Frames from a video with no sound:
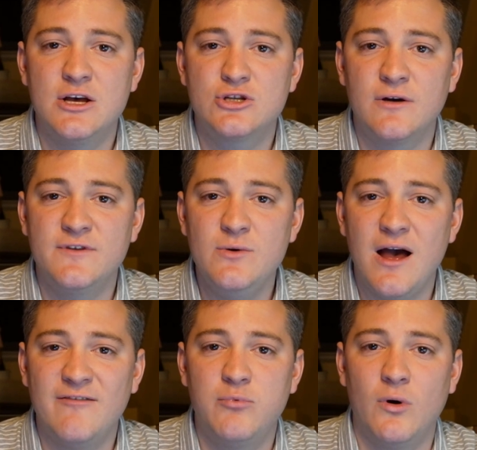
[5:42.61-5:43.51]
So if you
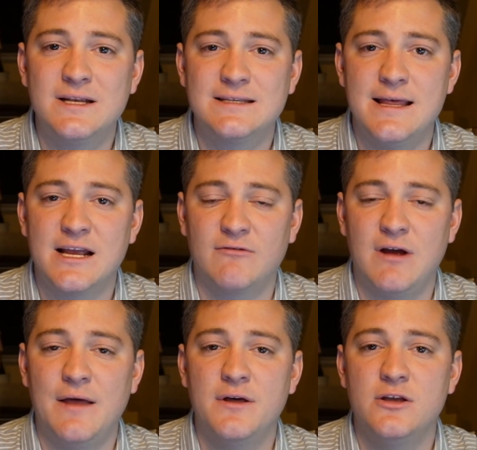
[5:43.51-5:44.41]
have points laying
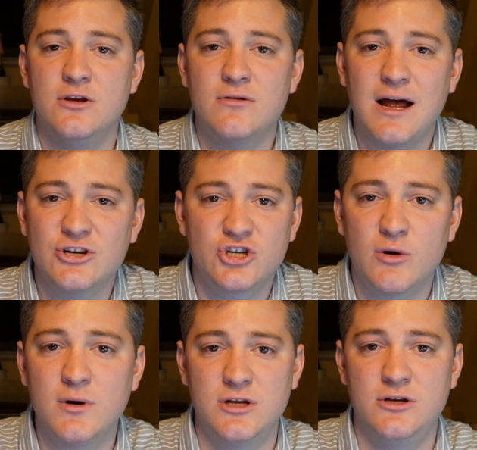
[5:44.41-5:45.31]
around that you're not
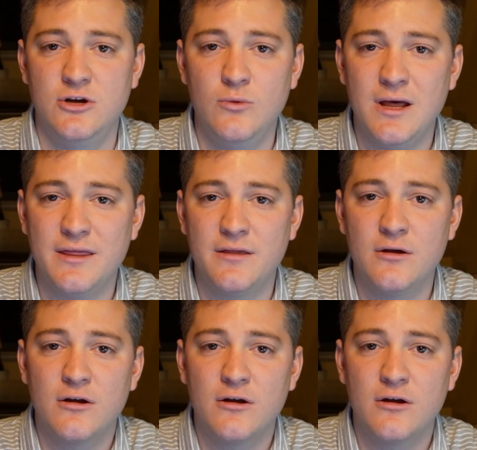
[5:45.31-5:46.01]
sure what to do with,